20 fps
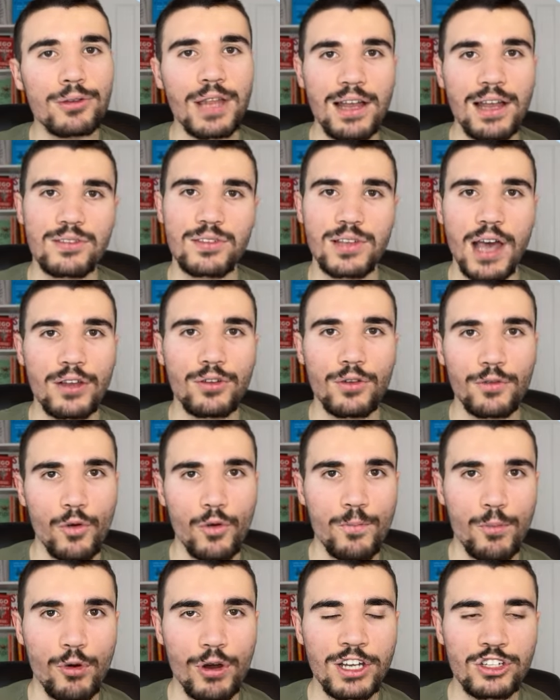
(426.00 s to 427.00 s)
that side of
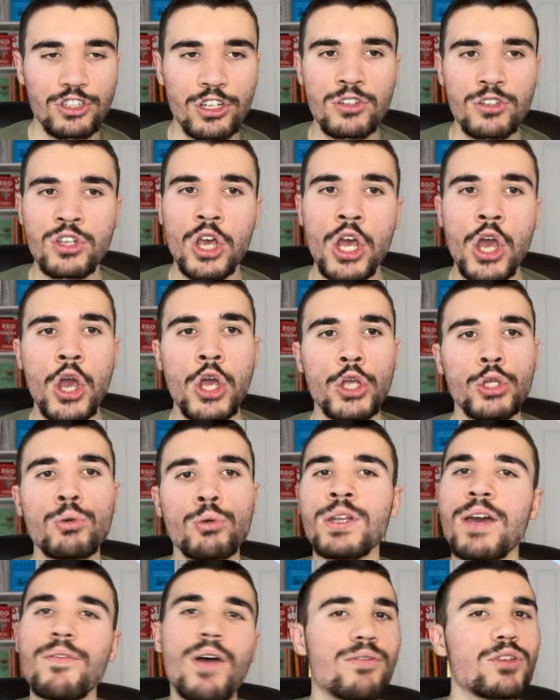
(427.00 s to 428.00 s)
operations, you'll
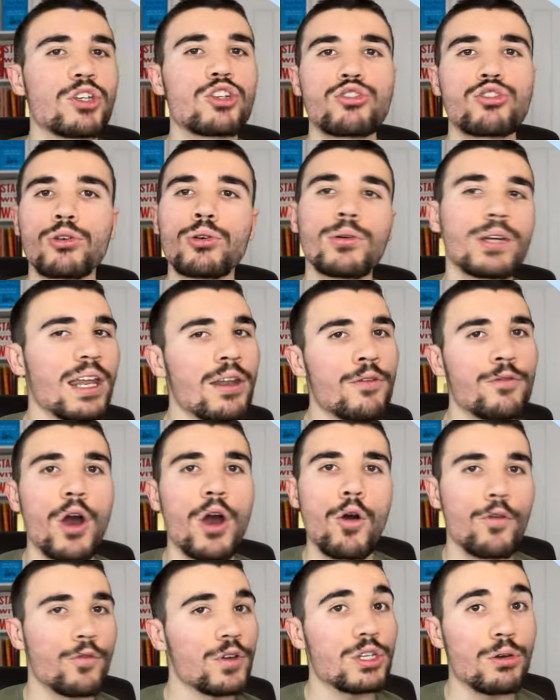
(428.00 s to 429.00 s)
never have to struggle getting a
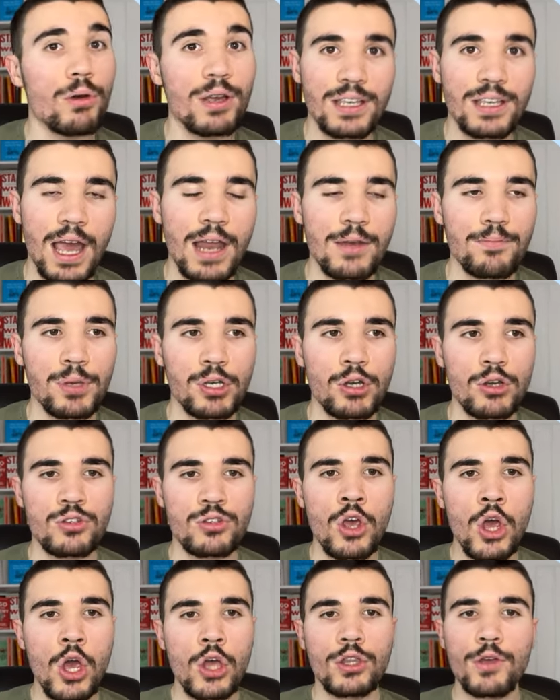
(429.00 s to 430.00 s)
viral video again, because
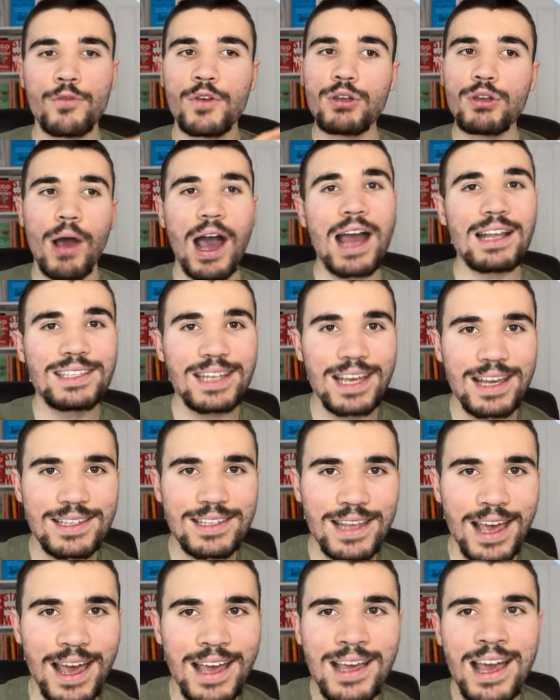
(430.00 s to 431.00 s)
the video idea is
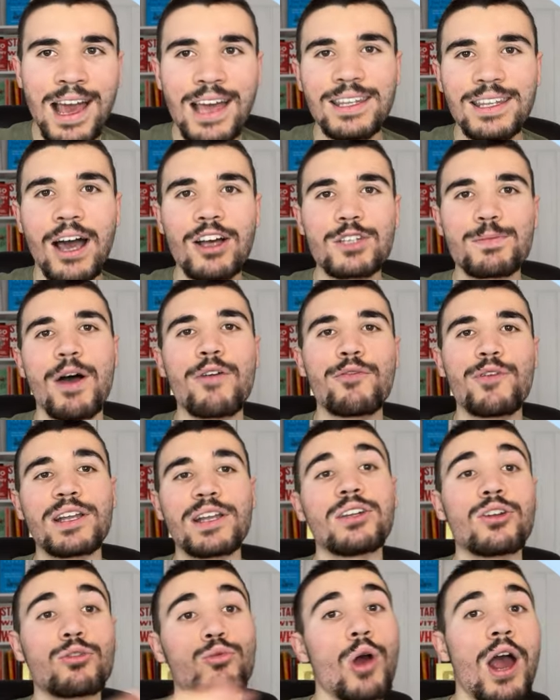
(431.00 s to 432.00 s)
there. Now it's about
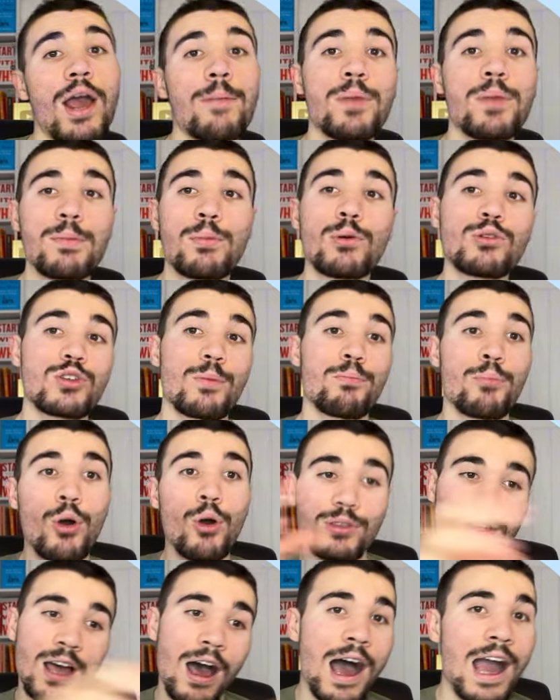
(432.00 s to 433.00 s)
finding the right people to
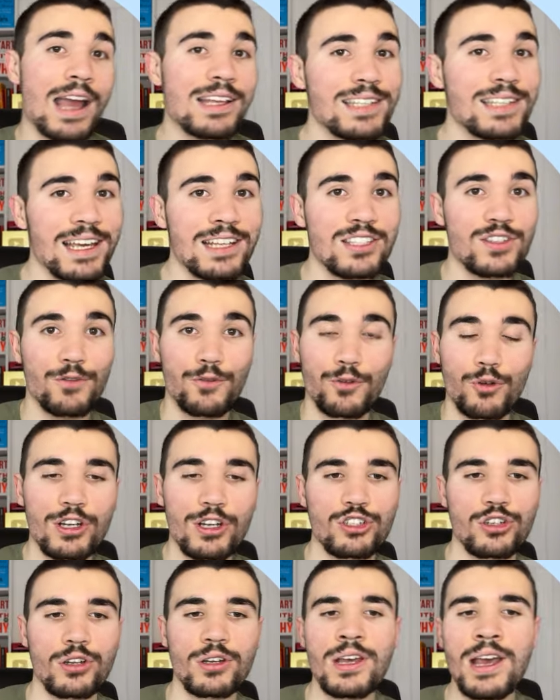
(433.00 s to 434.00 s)
put that idea into
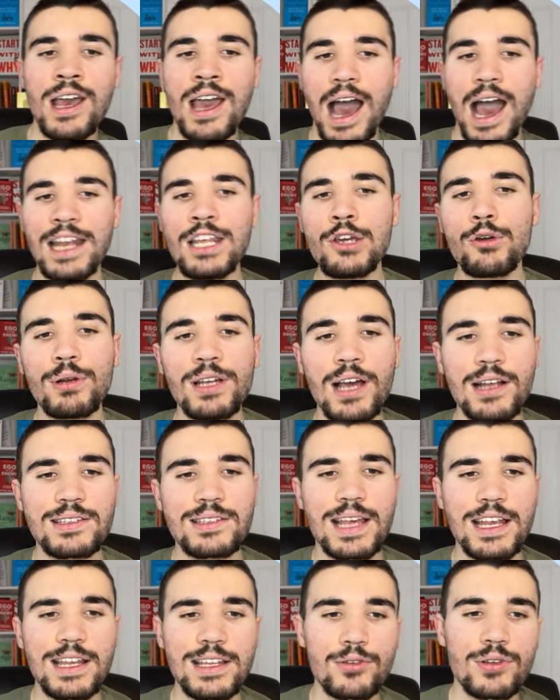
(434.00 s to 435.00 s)
fruition. And equally, I'd
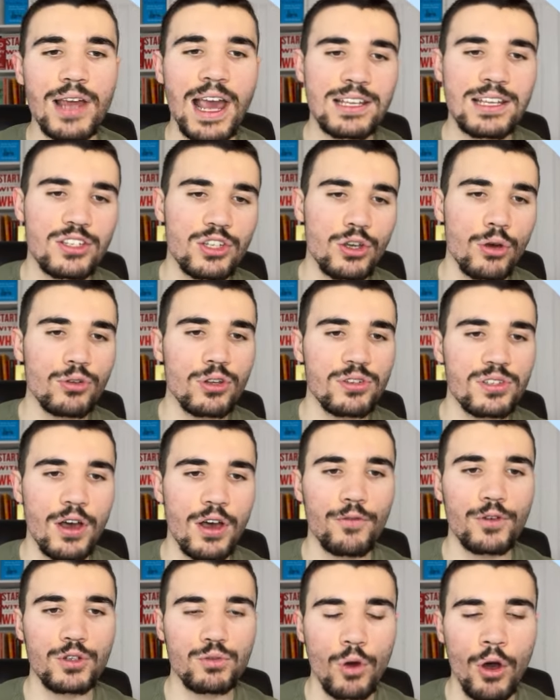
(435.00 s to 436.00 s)
say doing SEO
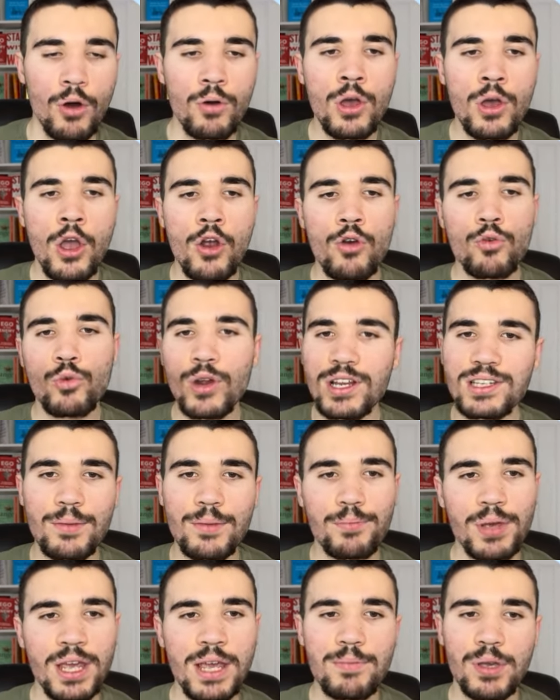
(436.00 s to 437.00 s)
yourself as well. Reason
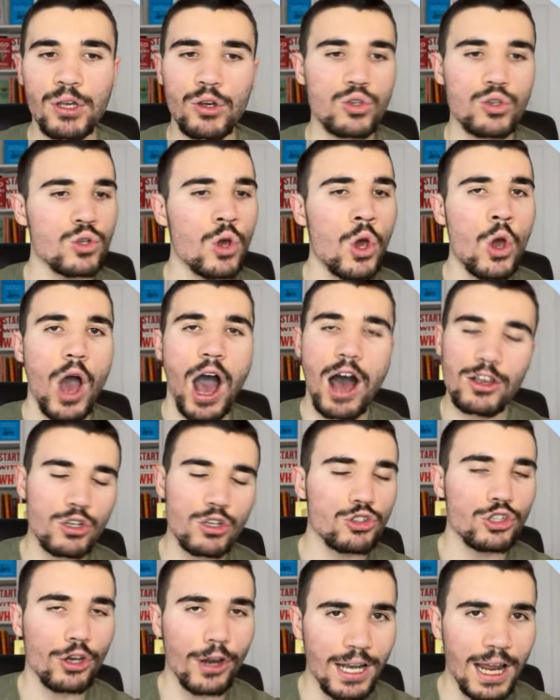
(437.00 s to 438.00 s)
being, because as I'll
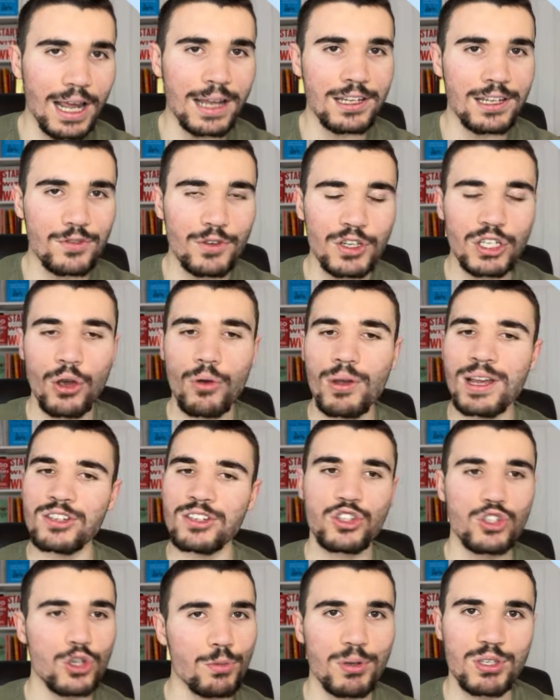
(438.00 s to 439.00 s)
show you later in this video, it's
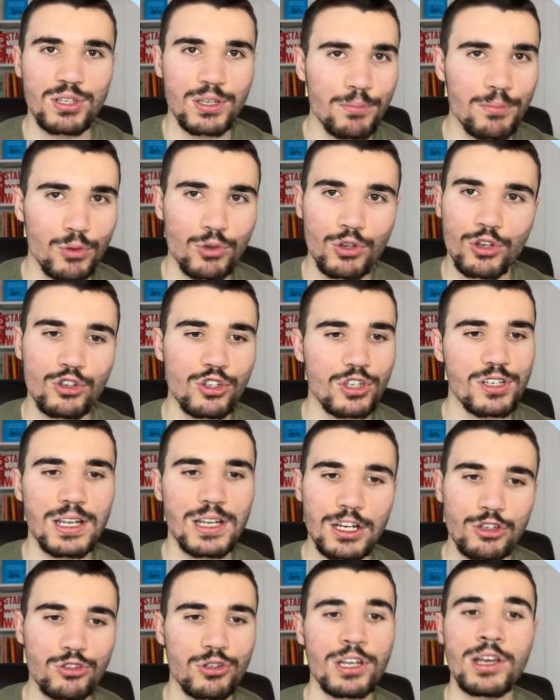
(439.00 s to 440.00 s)
super simple. You can just
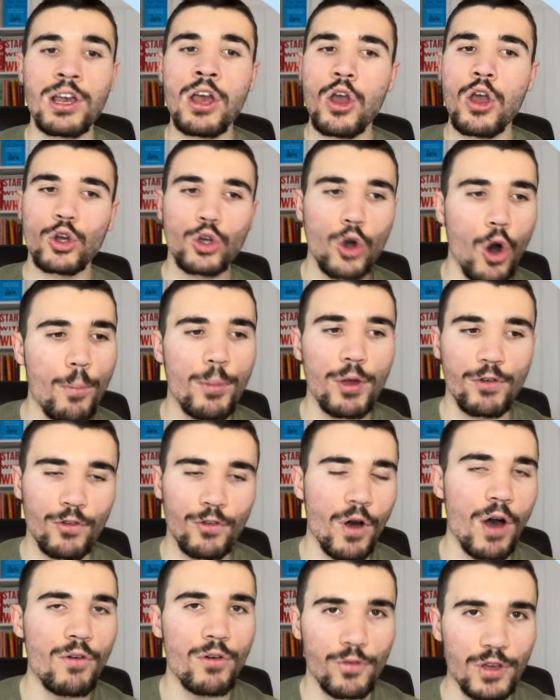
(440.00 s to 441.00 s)
literally copy off of
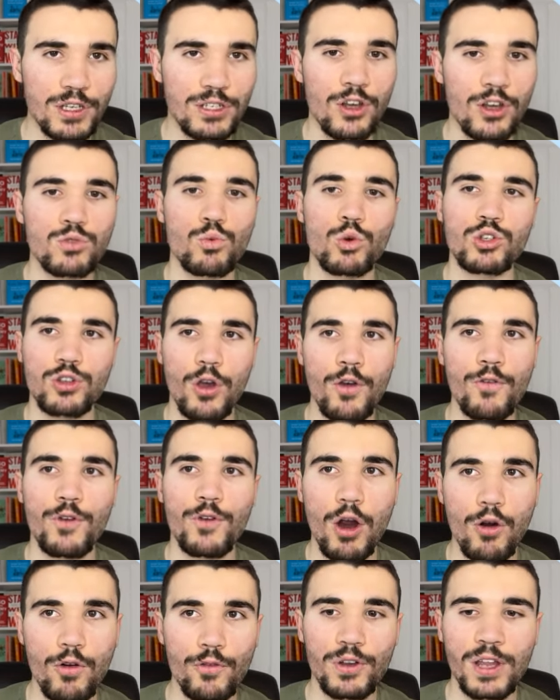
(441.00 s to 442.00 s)
other videos what's going
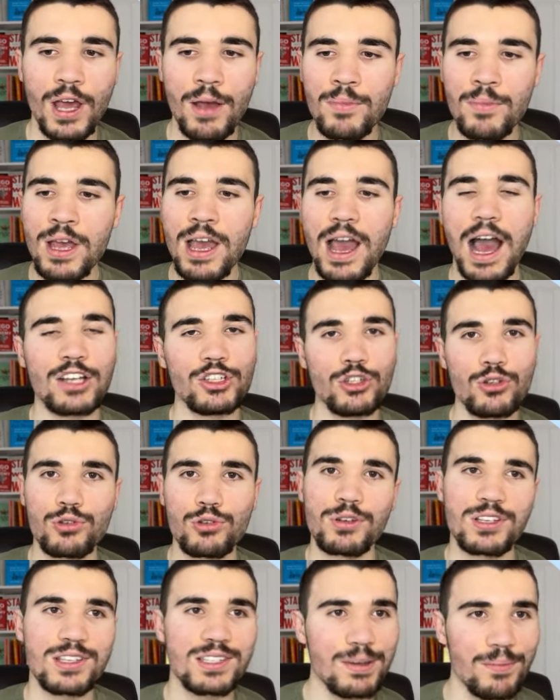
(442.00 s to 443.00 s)
viral for them, and you
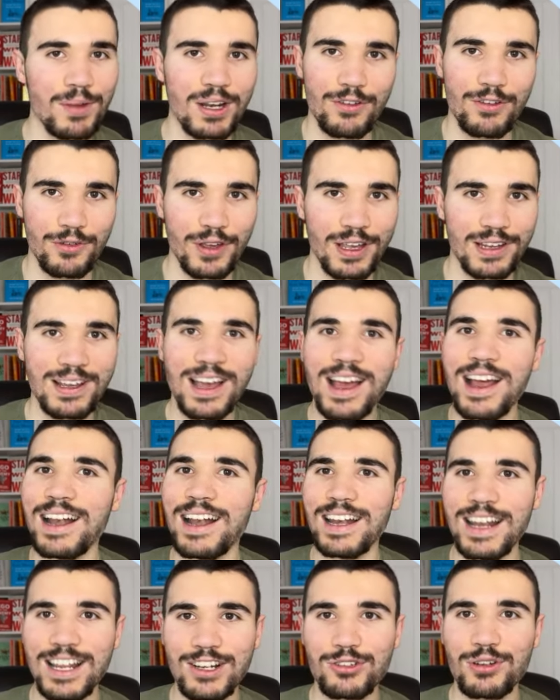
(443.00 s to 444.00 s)
do a similar thing.
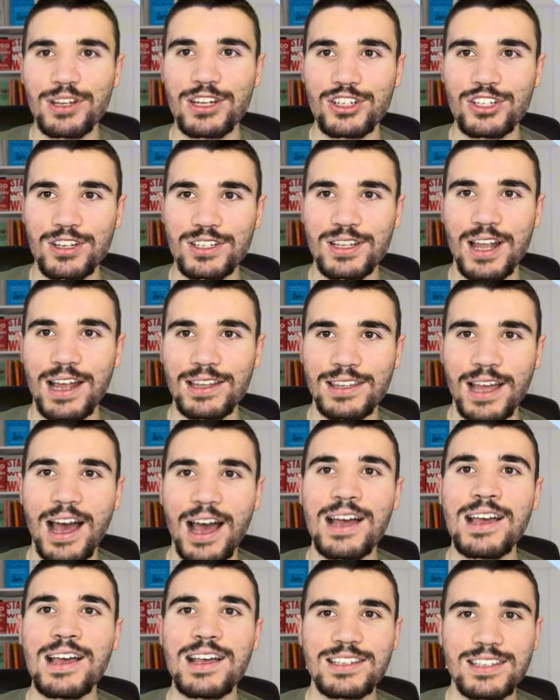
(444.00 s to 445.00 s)
Literally just like
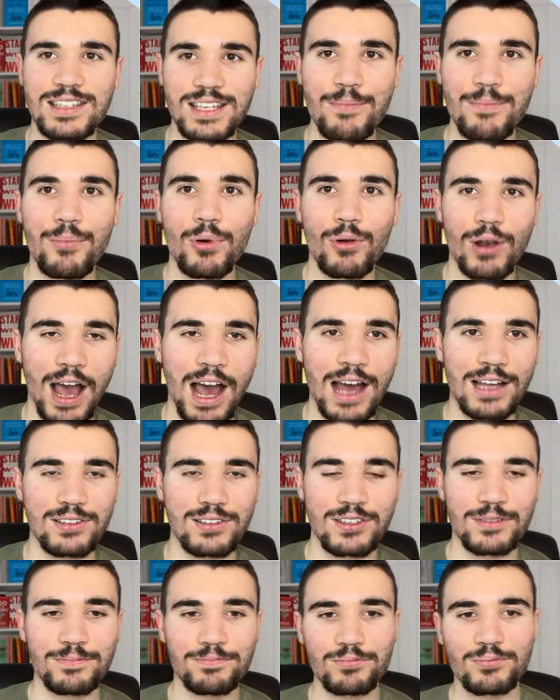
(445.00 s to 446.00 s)
that, simple
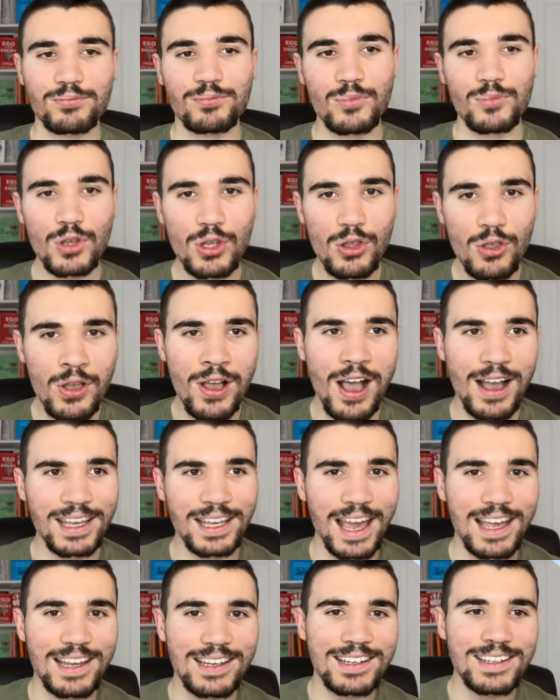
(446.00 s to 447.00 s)
as. Okay,